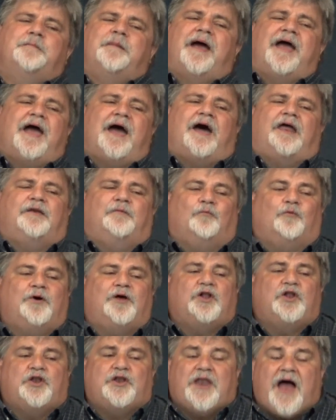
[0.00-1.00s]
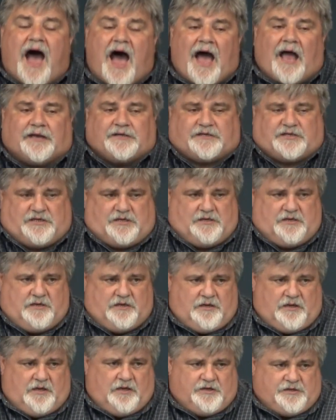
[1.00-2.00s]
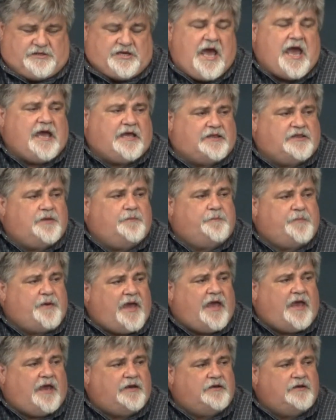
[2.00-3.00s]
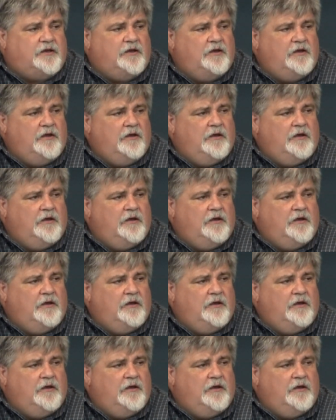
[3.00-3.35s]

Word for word: man will not take the bait